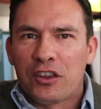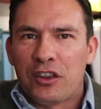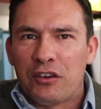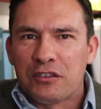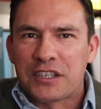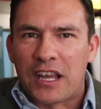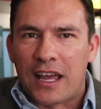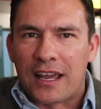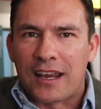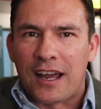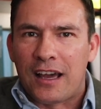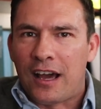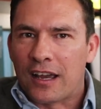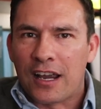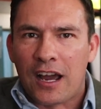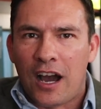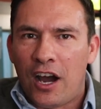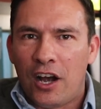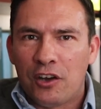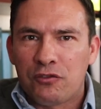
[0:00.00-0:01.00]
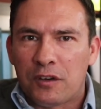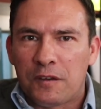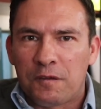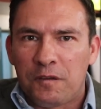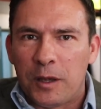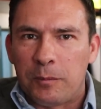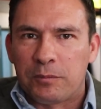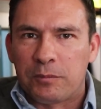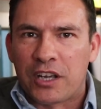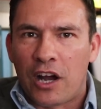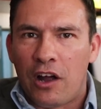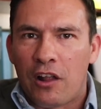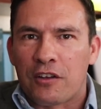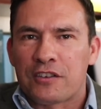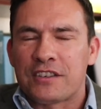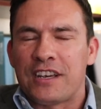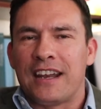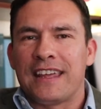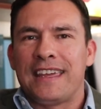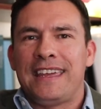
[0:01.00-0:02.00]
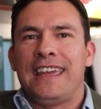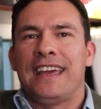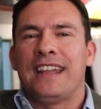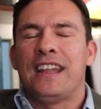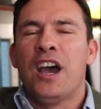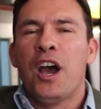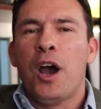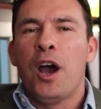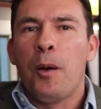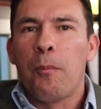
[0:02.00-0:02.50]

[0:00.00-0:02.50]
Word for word: of those like like a hundred flip collars on a kid.